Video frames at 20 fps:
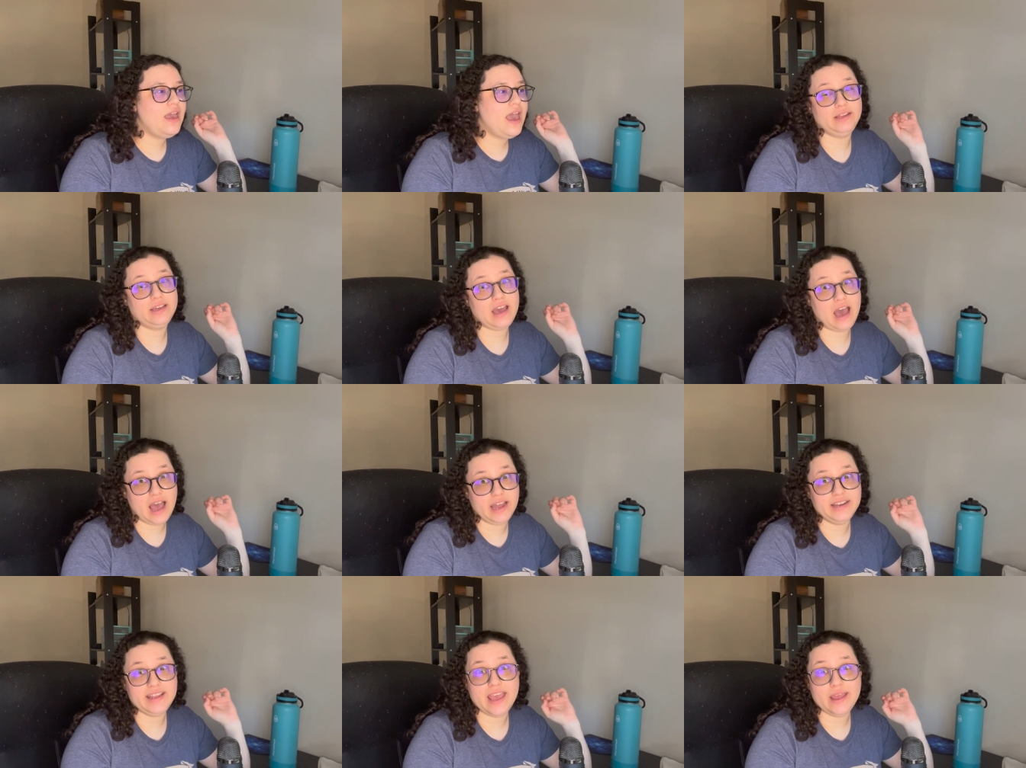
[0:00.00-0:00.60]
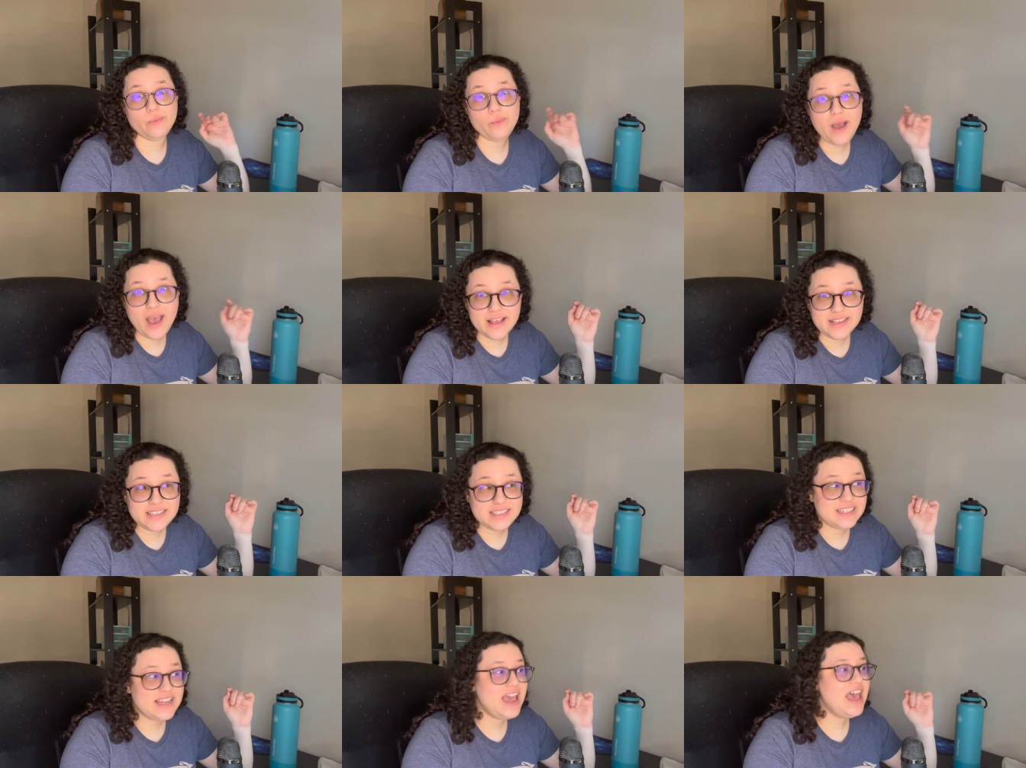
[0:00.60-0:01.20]
Kanye
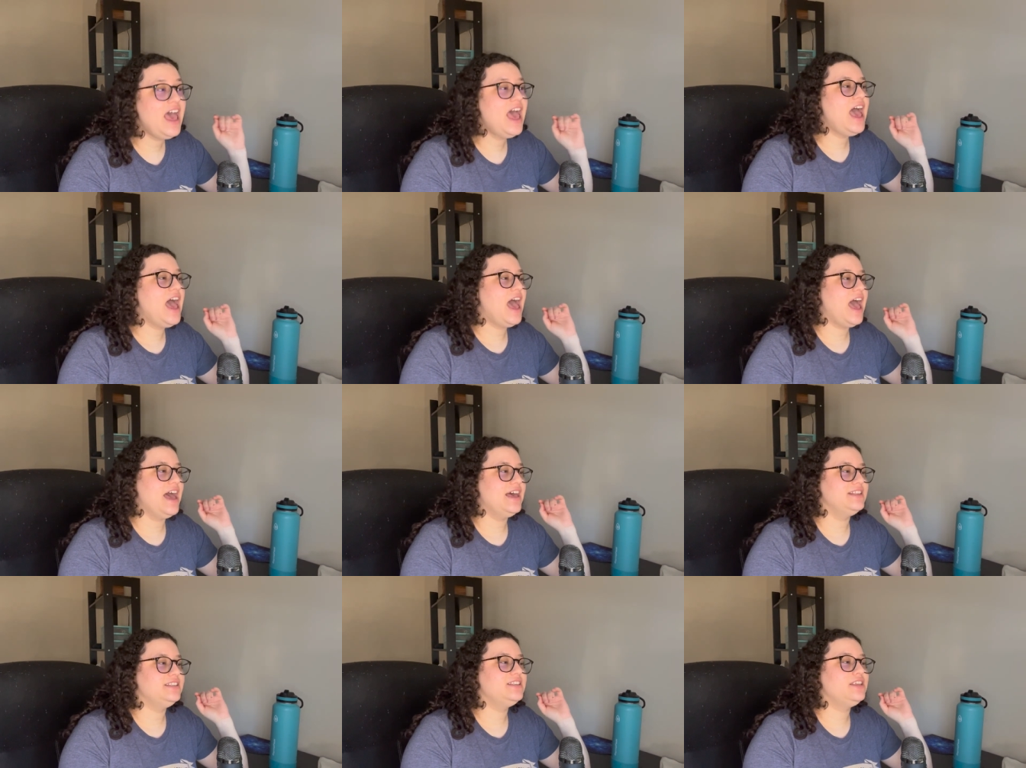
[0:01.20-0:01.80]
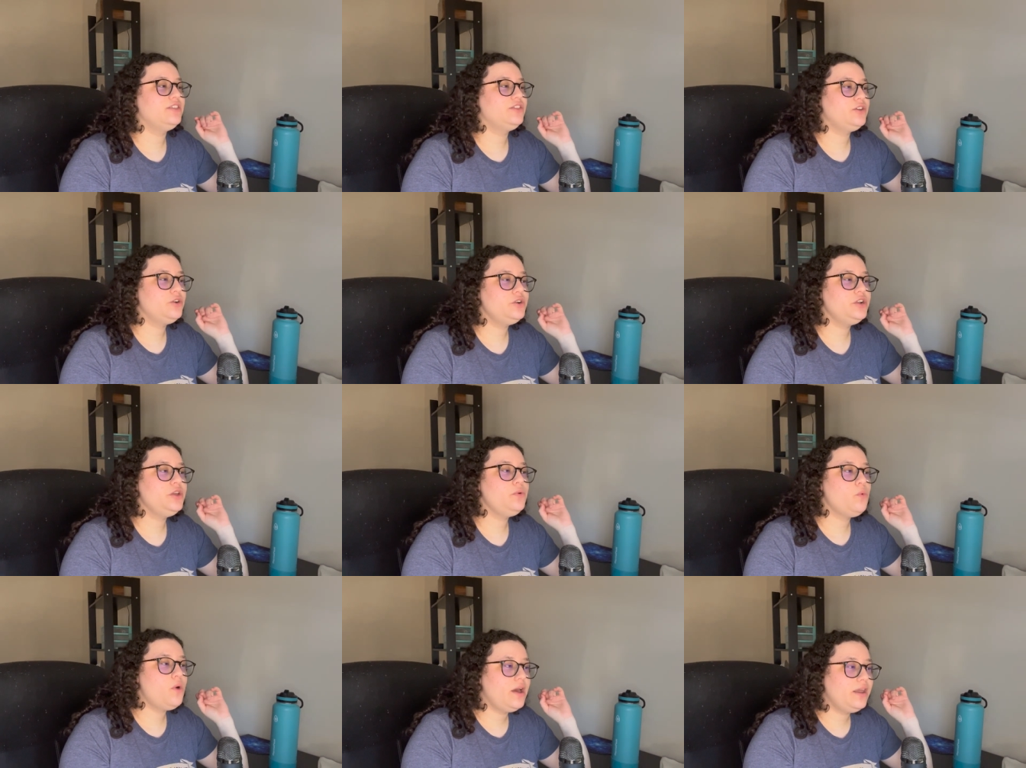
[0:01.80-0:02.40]
West has
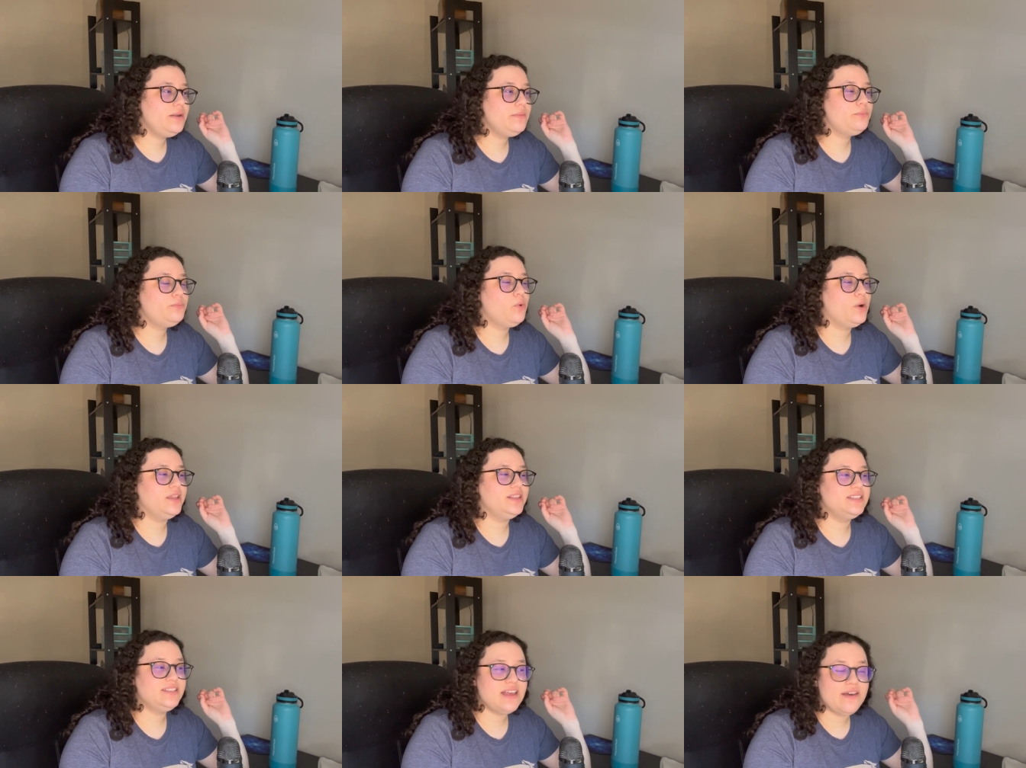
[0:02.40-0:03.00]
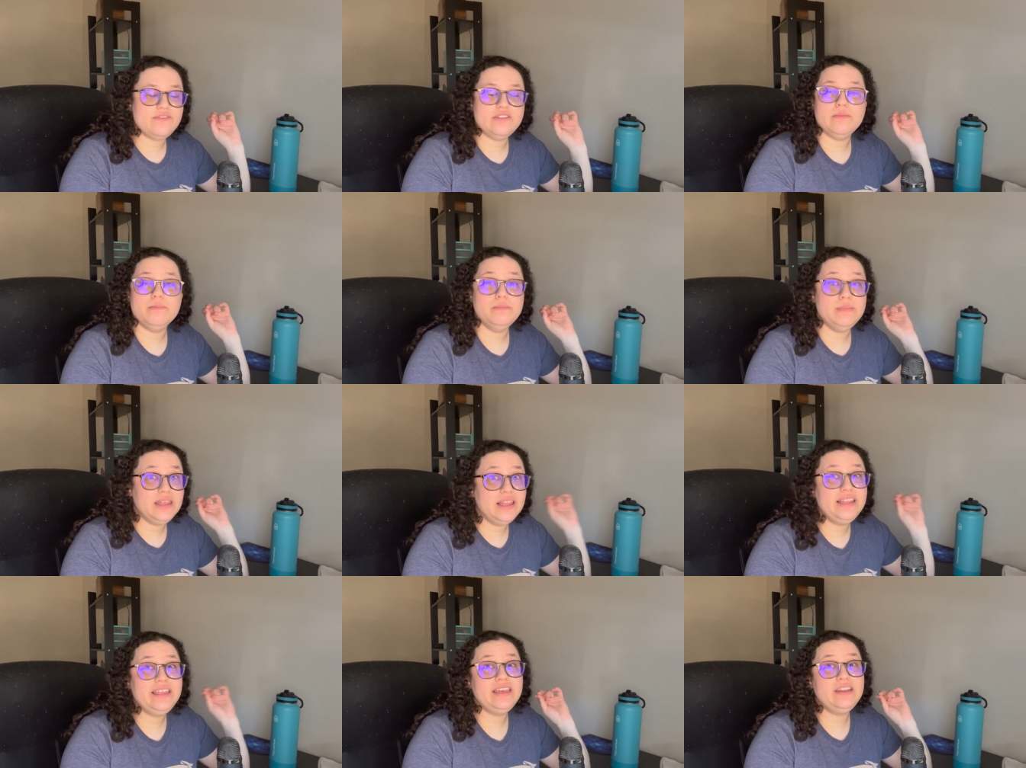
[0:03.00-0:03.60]
31.7
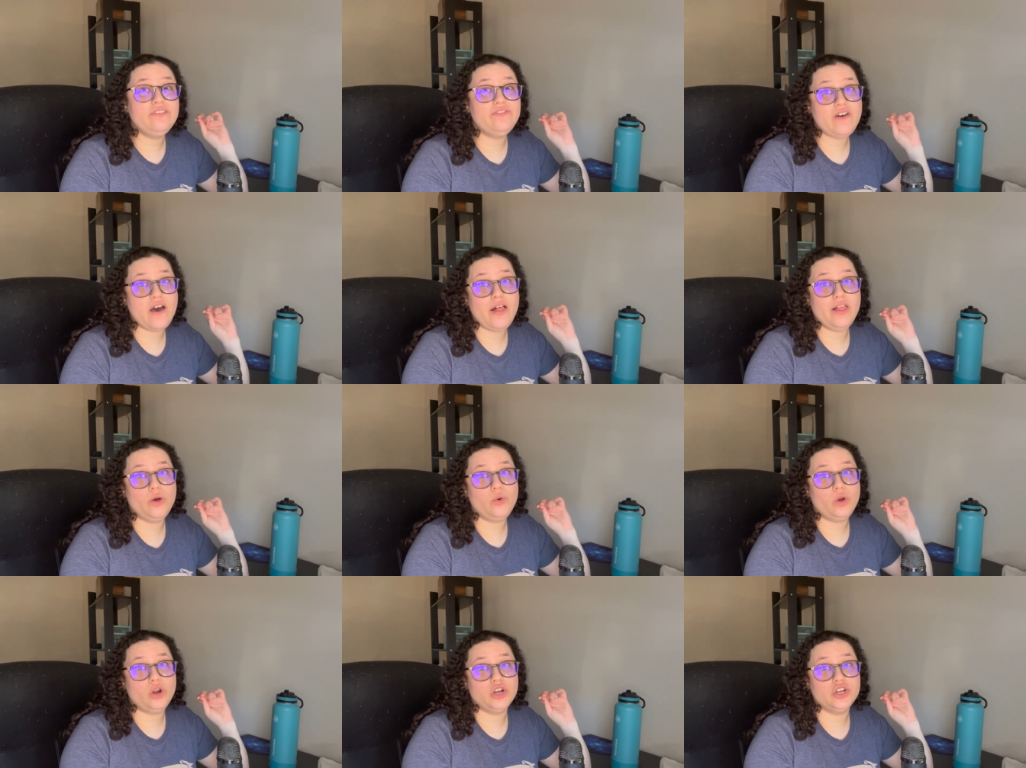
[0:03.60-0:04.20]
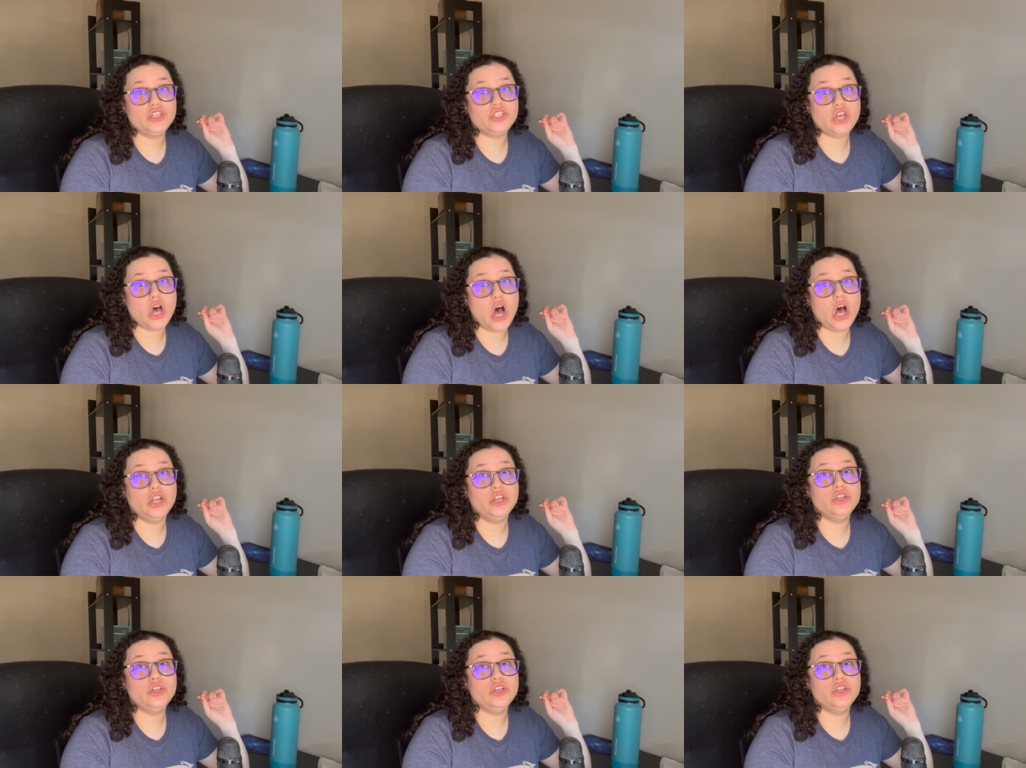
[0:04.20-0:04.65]
million followers on